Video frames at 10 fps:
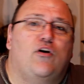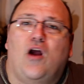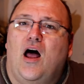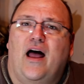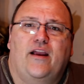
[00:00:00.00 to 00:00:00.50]
or
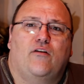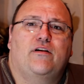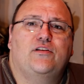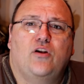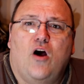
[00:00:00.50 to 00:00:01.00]
higher
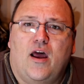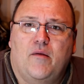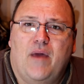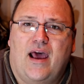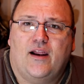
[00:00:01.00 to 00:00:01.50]
is an
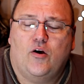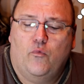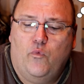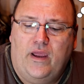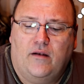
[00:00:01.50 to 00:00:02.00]
automatic
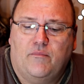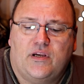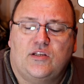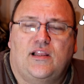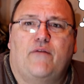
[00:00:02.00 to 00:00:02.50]
win,
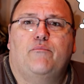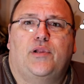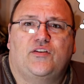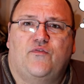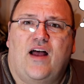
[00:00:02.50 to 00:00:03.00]
because 11
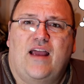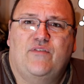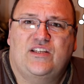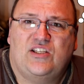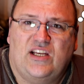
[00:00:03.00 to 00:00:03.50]
plus
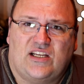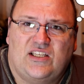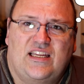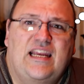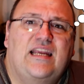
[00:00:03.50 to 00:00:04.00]
5 is
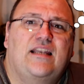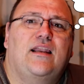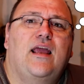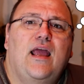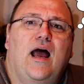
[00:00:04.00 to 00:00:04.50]

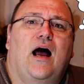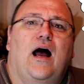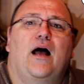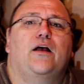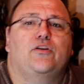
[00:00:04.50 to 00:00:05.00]
16.
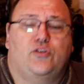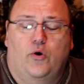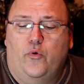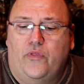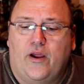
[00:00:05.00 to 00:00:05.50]

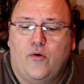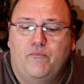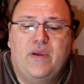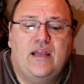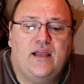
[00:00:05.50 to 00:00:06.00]
So they're
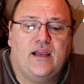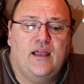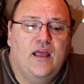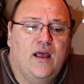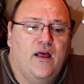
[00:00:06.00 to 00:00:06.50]

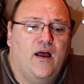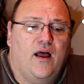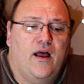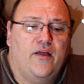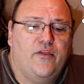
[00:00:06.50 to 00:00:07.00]
beating
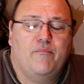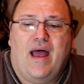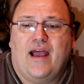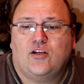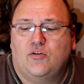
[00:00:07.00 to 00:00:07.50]
the
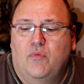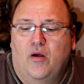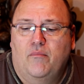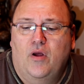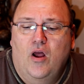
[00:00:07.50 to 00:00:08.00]

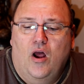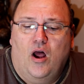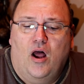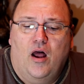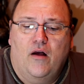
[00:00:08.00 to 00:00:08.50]
maximum
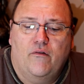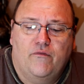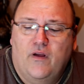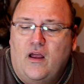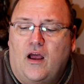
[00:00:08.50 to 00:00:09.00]

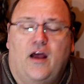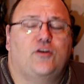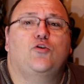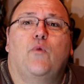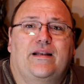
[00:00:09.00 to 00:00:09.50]
of
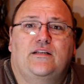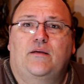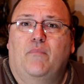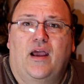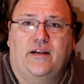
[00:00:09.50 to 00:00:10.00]
20
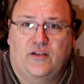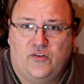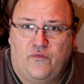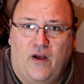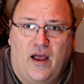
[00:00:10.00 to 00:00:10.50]
minus
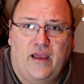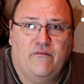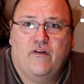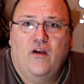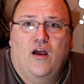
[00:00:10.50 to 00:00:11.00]

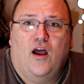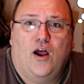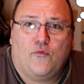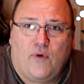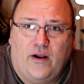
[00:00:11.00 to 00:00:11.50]
5
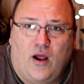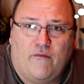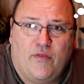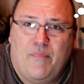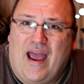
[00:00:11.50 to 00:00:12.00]
right
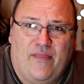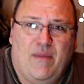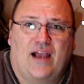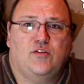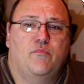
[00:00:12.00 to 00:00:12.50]
off the bat.
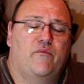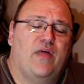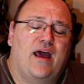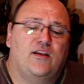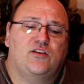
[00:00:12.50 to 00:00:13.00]
Maximum of
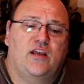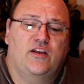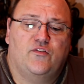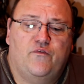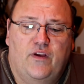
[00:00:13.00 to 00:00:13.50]
that
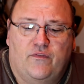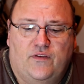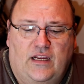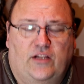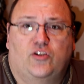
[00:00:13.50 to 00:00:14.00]
is
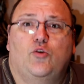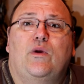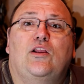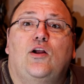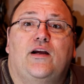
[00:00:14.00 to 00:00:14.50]
15. So
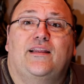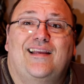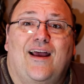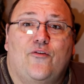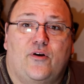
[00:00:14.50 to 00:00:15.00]
we look at
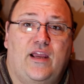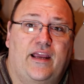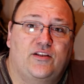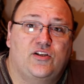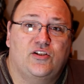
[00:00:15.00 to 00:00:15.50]
the other
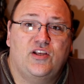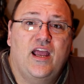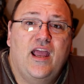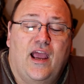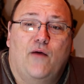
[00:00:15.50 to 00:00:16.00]
cases
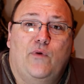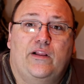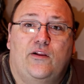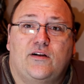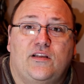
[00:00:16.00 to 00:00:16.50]
and we
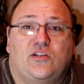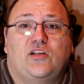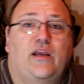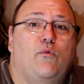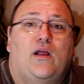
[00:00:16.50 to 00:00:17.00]
look to
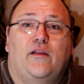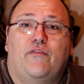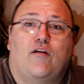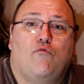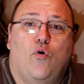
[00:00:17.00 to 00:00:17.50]
see, well, if
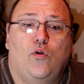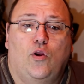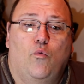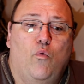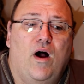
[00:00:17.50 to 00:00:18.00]
they roll
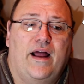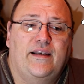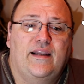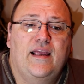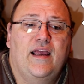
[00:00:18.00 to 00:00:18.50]
a
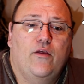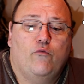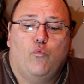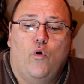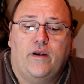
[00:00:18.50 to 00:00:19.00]
1,
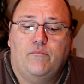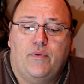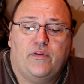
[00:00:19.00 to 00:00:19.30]
1